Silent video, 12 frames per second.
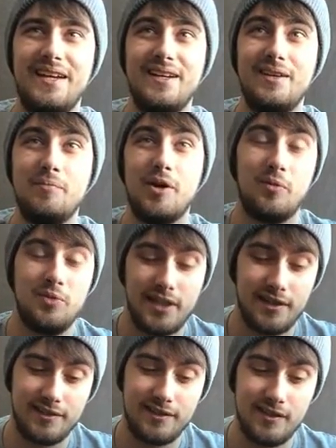Uh, Michael
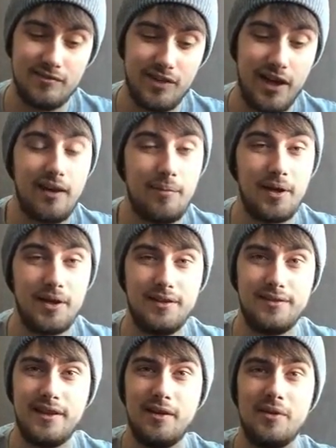Jackson rented a
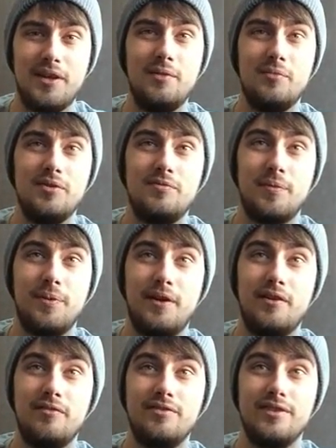place there when he was
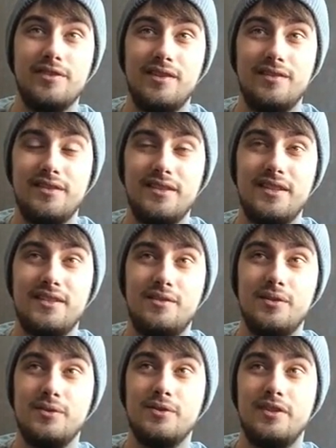preparing for his This Is It
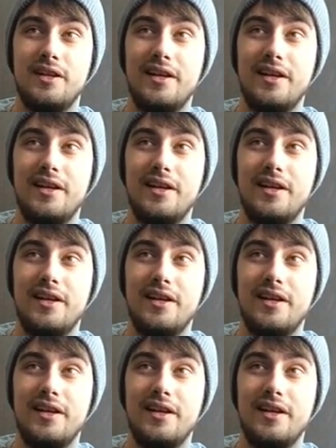tour,